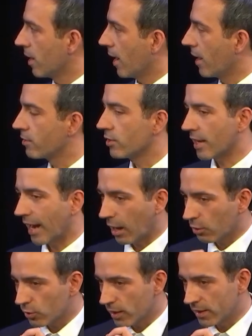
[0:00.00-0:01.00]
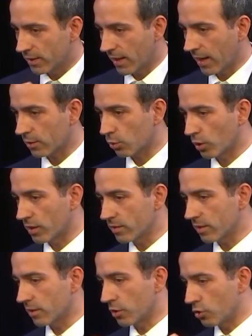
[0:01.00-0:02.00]
And so then how do I detect what
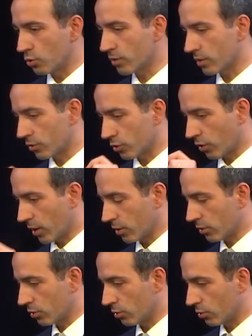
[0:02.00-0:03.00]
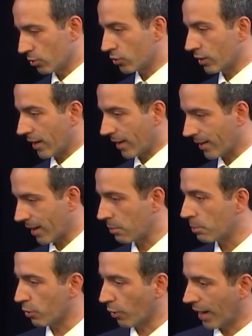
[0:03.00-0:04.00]
is it the user is trying to do so that I
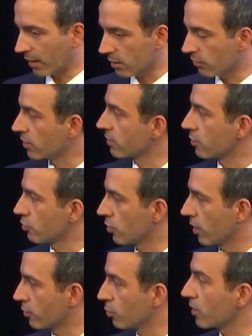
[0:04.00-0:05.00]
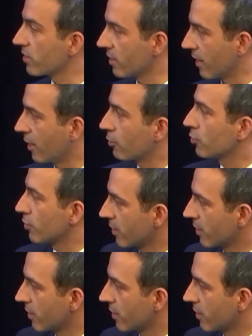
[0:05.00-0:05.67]
can proactively suggest what's the natural